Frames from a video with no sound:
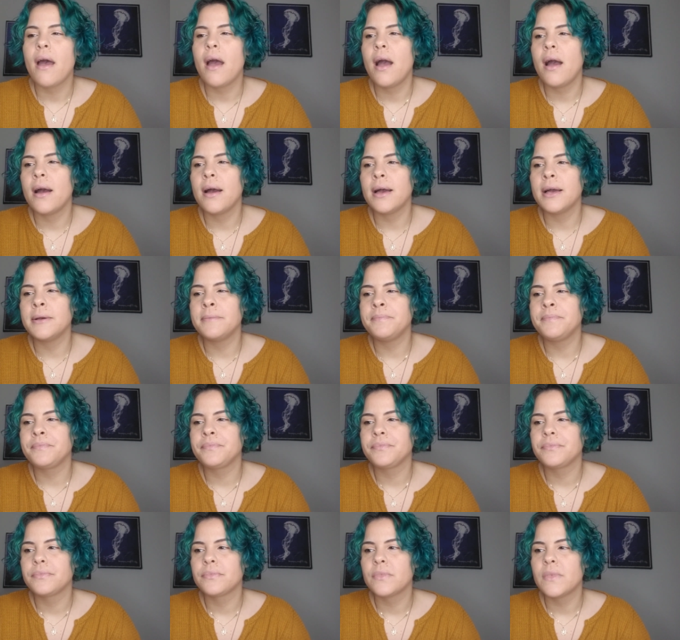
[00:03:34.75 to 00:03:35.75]

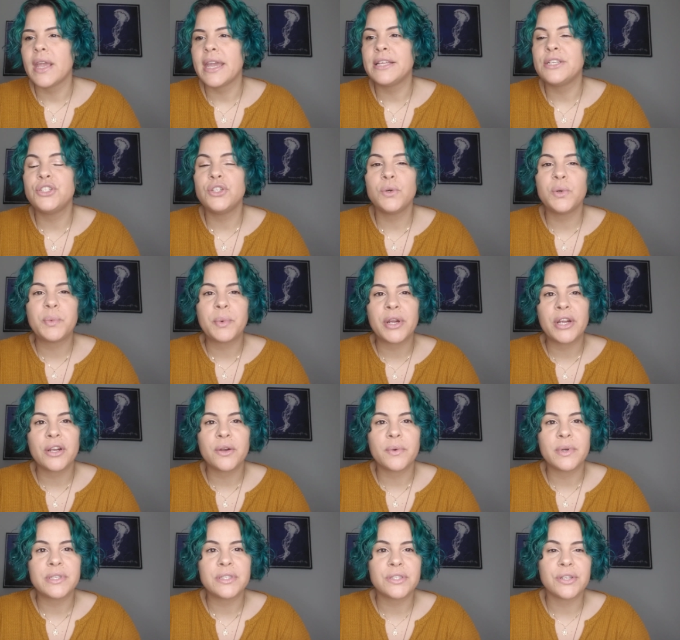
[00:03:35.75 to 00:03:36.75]
I do work
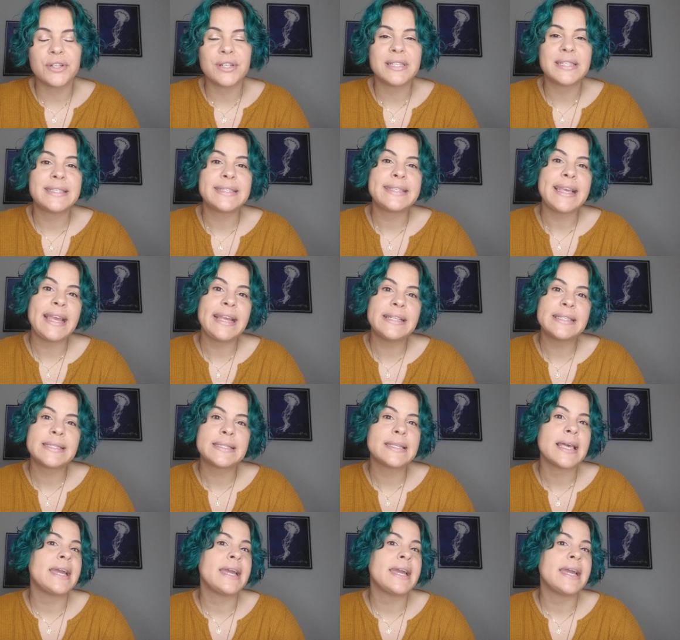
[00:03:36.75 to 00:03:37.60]
with certain saints.